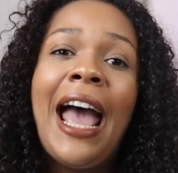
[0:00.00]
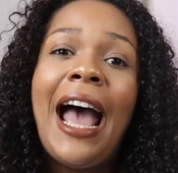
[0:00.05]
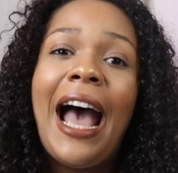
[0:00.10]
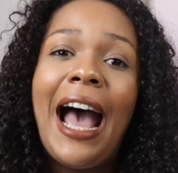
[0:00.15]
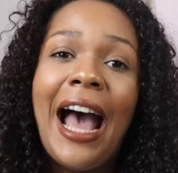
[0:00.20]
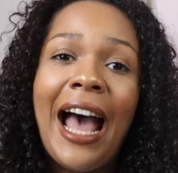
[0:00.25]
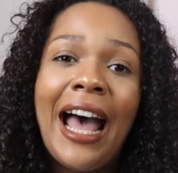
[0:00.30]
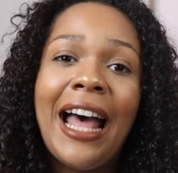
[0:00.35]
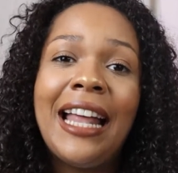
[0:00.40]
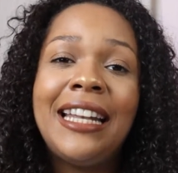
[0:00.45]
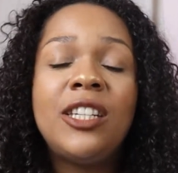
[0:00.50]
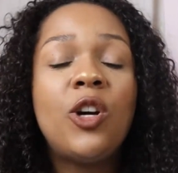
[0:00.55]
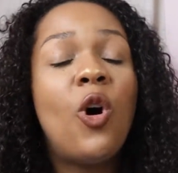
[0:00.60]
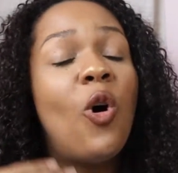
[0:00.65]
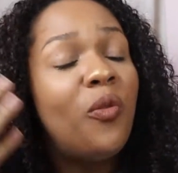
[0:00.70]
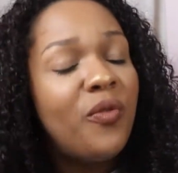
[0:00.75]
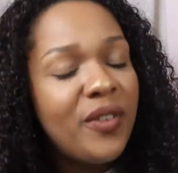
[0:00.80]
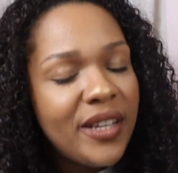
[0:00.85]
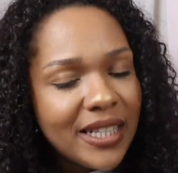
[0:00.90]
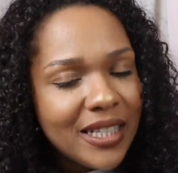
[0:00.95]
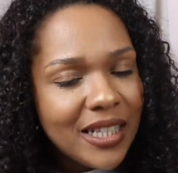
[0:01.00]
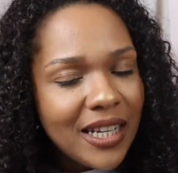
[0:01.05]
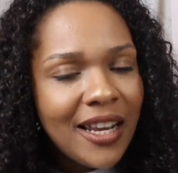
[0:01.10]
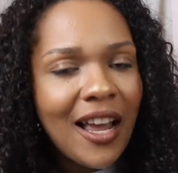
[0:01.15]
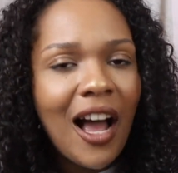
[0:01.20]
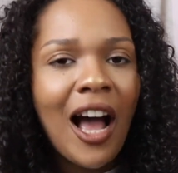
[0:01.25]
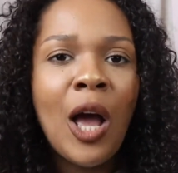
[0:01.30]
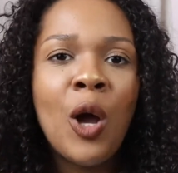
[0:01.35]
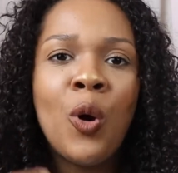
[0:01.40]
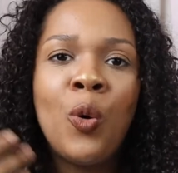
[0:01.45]
and obviously
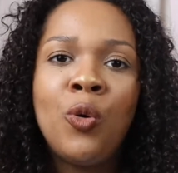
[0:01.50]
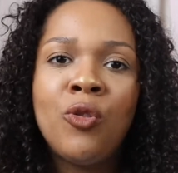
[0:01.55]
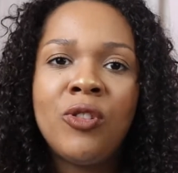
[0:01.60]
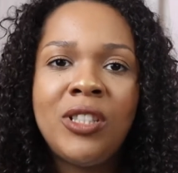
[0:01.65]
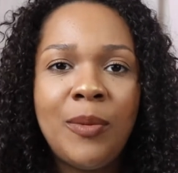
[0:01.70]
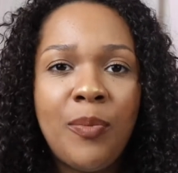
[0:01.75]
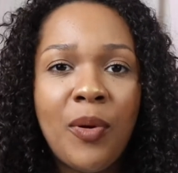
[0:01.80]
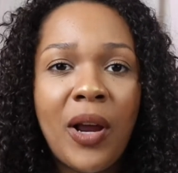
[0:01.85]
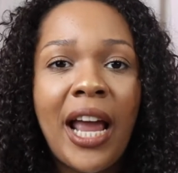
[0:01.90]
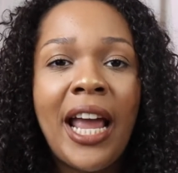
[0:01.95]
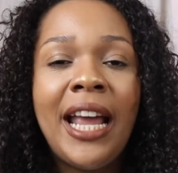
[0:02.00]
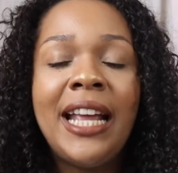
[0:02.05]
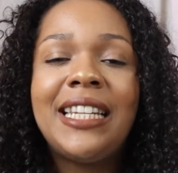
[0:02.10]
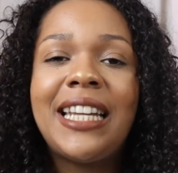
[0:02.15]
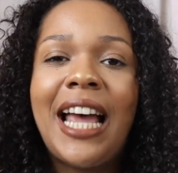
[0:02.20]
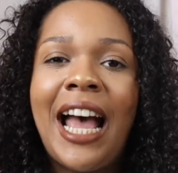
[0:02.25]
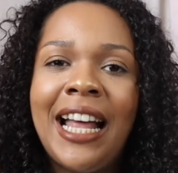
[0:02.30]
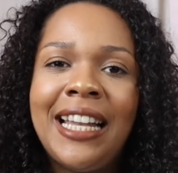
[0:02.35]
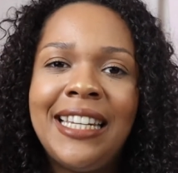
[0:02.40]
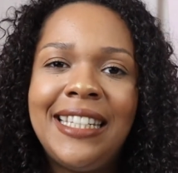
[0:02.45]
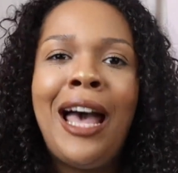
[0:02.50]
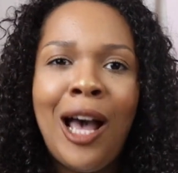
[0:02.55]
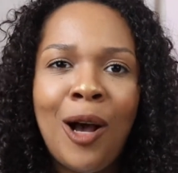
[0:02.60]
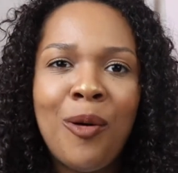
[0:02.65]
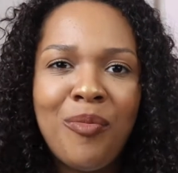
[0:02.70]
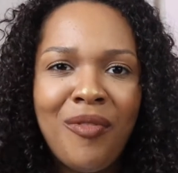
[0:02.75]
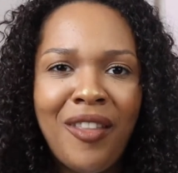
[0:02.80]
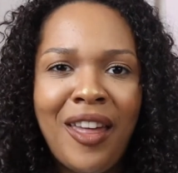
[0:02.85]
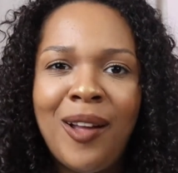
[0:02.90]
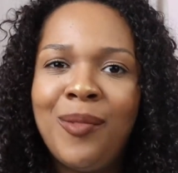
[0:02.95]
I will reciprocate and
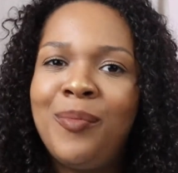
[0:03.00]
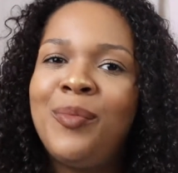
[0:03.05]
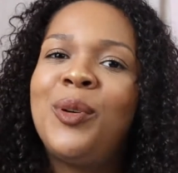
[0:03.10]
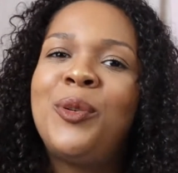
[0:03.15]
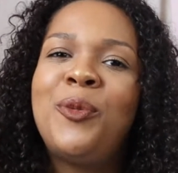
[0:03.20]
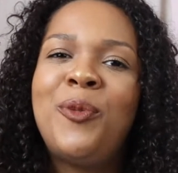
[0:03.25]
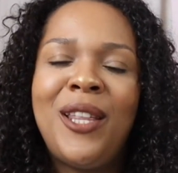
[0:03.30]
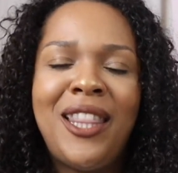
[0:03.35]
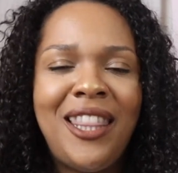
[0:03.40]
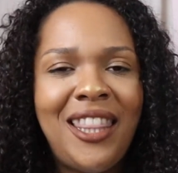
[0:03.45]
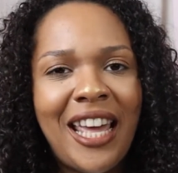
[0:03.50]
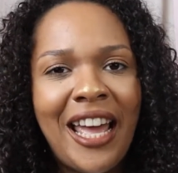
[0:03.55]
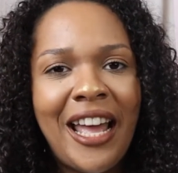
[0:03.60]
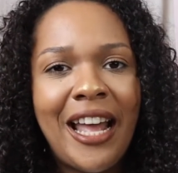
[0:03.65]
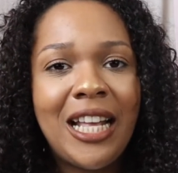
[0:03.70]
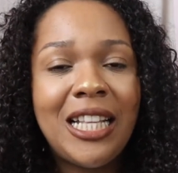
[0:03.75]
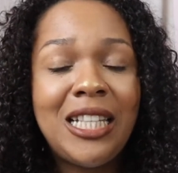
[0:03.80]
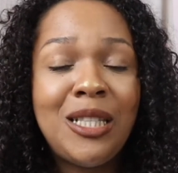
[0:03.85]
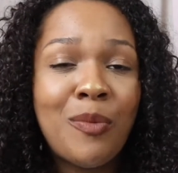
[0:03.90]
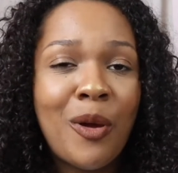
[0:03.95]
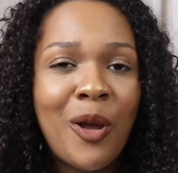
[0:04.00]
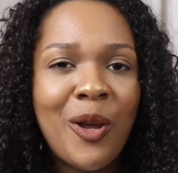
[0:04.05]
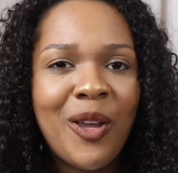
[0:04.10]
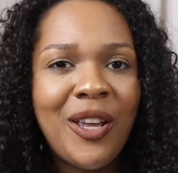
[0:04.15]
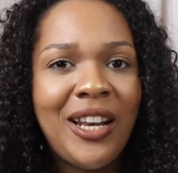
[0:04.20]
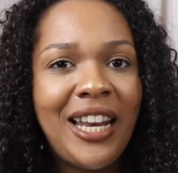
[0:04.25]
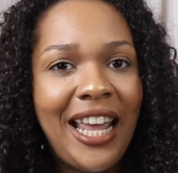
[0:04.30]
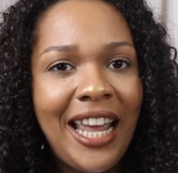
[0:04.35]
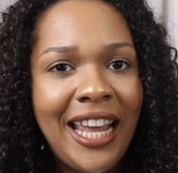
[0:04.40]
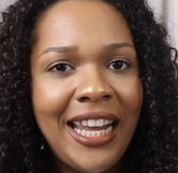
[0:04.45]
help them with their
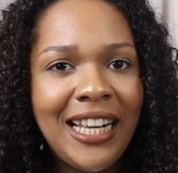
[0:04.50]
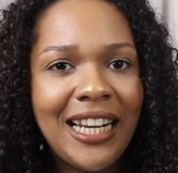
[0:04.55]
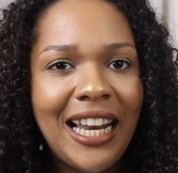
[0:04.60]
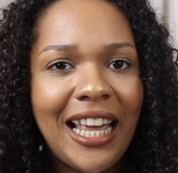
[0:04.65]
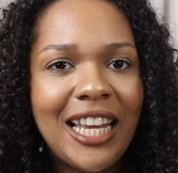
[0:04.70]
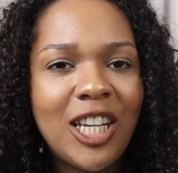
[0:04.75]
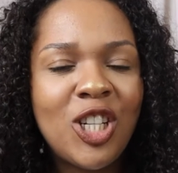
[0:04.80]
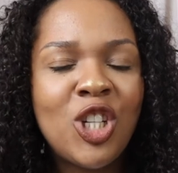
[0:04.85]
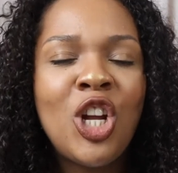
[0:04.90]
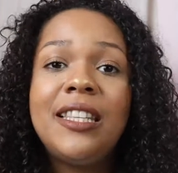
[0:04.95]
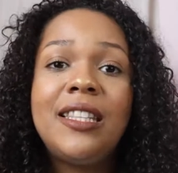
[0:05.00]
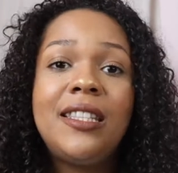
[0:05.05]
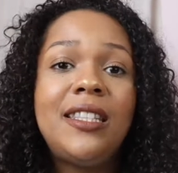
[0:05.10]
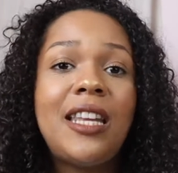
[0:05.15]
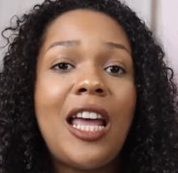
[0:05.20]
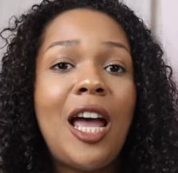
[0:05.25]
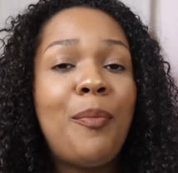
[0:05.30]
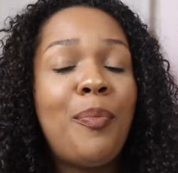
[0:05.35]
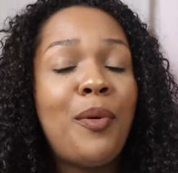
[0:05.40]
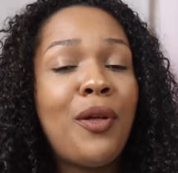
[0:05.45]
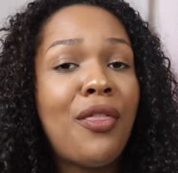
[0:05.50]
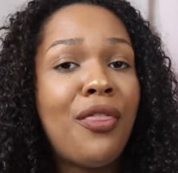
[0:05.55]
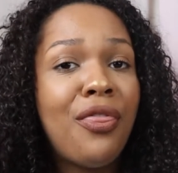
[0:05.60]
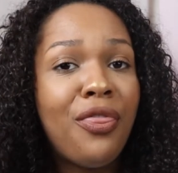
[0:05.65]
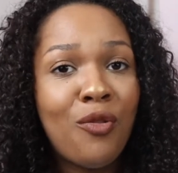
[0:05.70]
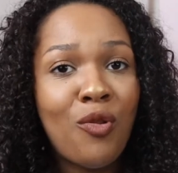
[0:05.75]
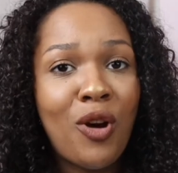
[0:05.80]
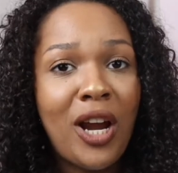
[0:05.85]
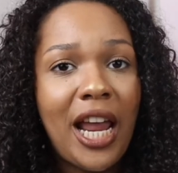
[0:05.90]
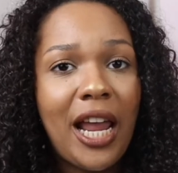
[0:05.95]
spoken English. Step
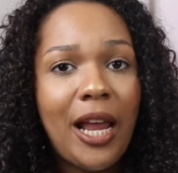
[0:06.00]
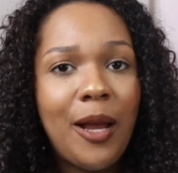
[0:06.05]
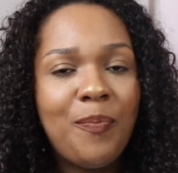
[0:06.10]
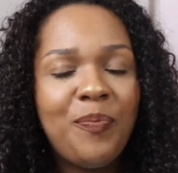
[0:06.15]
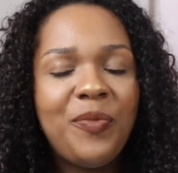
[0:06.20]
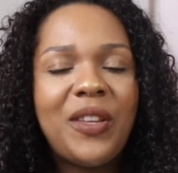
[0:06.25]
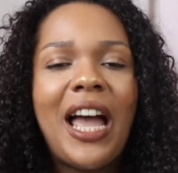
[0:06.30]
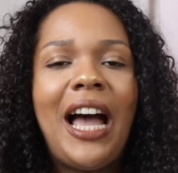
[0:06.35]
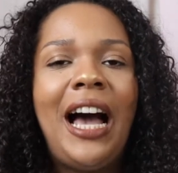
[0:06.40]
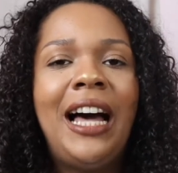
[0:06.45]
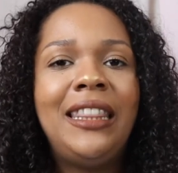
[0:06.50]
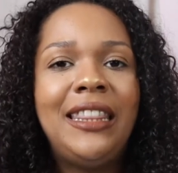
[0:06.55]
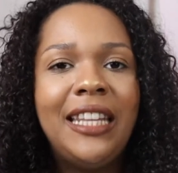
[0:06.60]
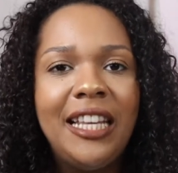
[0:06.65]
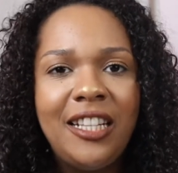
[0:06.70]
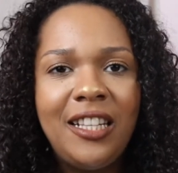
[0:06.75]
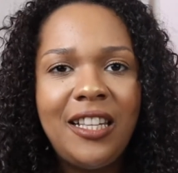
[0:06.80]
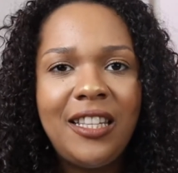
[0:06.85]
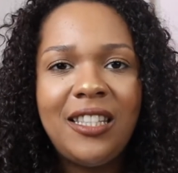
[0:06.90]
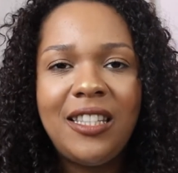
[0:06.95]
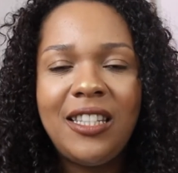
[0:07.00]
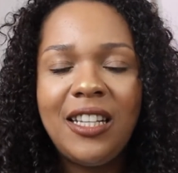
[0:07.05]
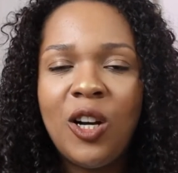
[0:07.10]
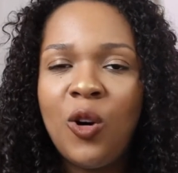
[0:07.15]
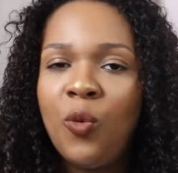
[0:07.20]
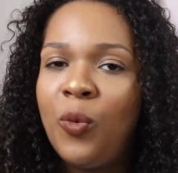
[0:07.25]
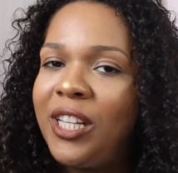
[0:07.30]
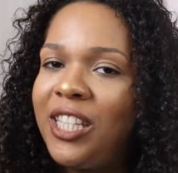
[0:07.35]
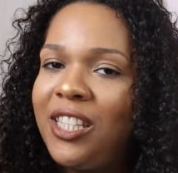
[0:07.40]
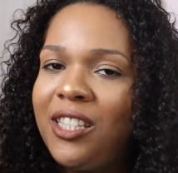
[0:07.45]
three, and this is still,
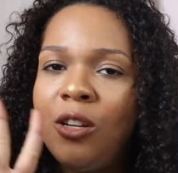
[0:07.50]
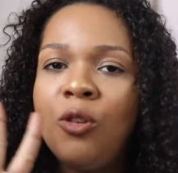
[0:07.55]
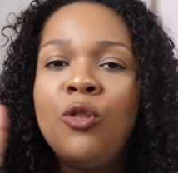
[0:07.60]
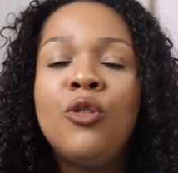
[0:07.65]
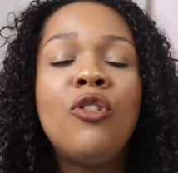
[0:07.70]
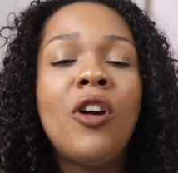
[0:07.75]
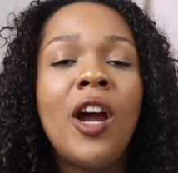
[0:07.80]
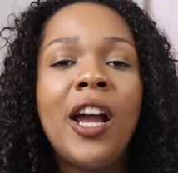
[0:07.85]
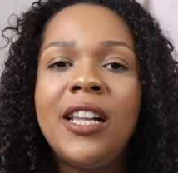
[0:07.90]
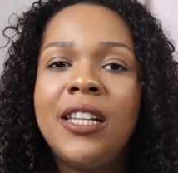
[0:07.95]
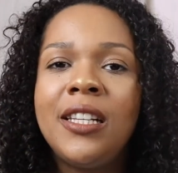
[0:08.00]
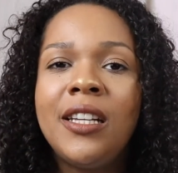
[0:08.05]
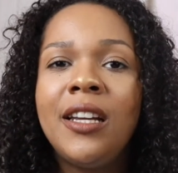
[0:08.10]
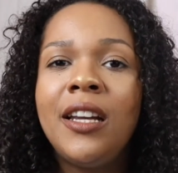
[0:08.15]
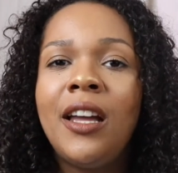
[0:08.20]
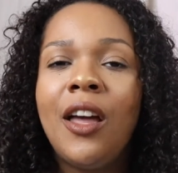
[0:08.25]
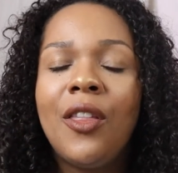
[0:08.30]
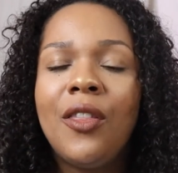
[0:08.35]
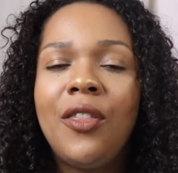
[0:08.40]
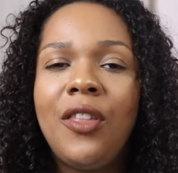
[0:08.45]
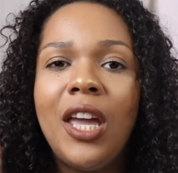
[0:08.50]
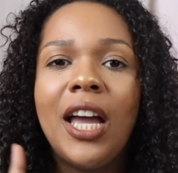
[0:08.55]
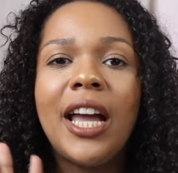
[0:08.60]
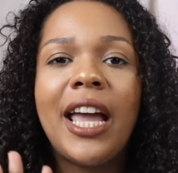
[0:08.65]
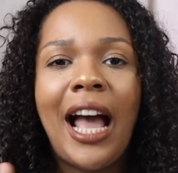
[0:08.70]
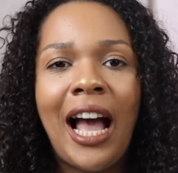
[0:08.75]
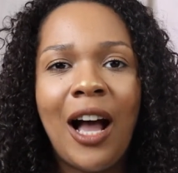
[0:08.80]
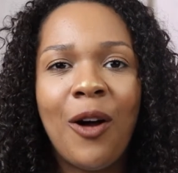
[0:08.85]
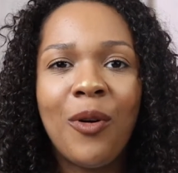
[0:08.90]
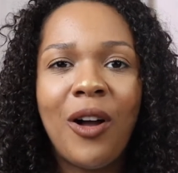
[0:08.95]
we're still creating the
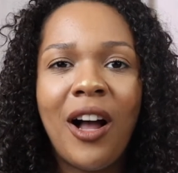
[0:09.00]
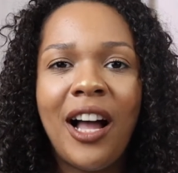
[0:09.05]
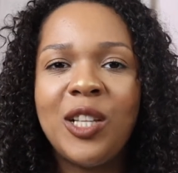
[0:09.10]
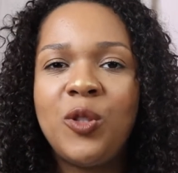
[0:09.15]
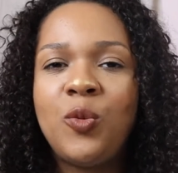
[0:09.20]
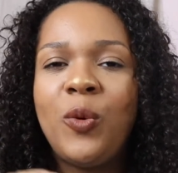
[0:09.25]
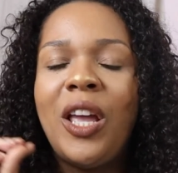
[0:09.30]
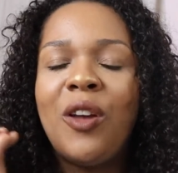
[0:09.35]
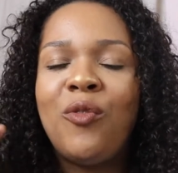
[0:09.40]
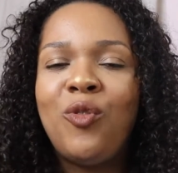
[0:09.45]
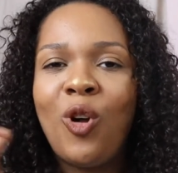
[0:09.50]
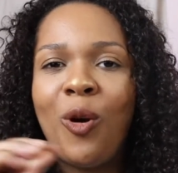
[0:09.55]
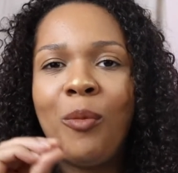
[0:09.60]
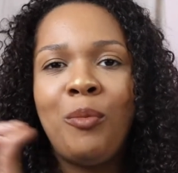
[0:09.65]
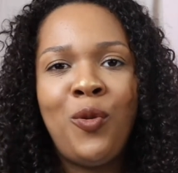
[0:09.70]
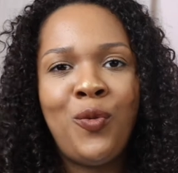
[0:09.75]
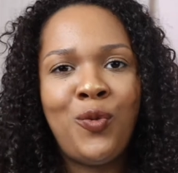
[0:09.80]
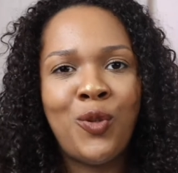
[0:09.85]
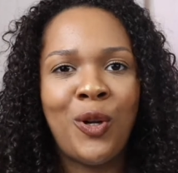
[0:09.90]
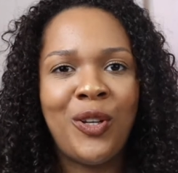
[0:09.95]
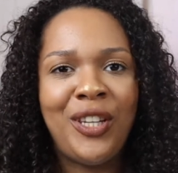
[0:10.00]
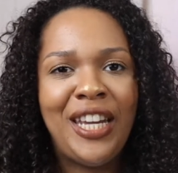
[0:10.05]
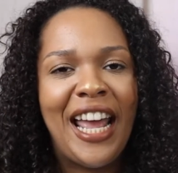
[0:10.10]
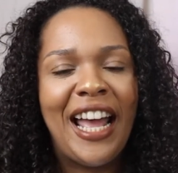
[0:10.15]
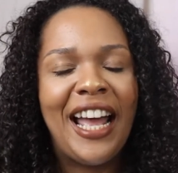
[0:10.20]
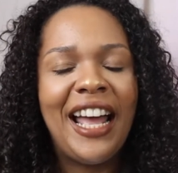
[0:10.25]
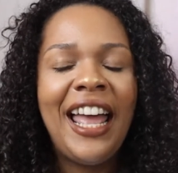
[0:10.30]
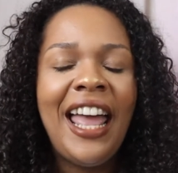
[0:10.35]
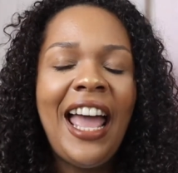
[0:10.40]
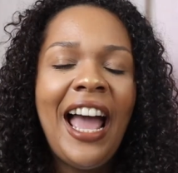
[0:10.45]
account guys, we have not moved on
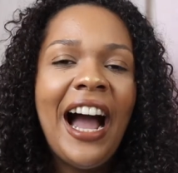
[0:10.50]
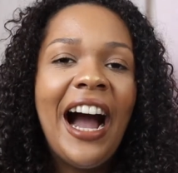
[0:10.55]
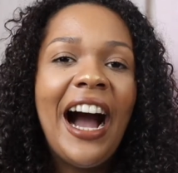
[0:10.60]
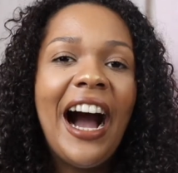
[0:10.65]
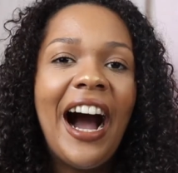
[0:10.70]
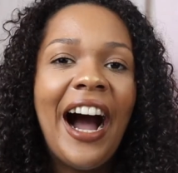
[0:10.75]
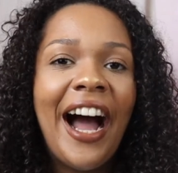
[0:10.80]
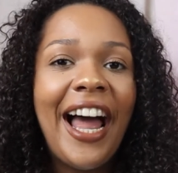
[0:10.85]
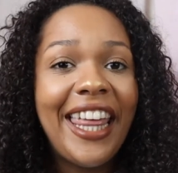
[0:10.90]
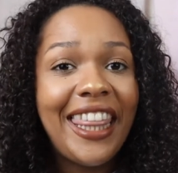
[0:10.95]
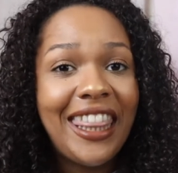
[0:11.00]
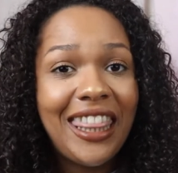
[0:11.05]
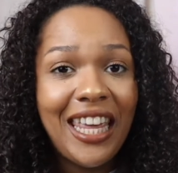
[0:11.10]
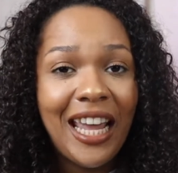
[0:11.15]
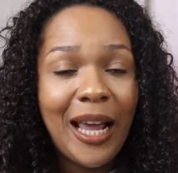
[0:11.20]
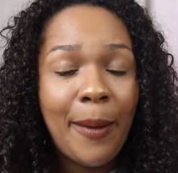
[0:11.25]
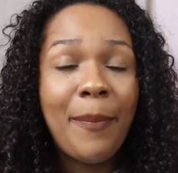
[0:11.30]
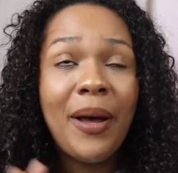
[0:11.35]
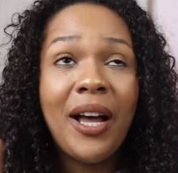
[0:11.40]
yet. I think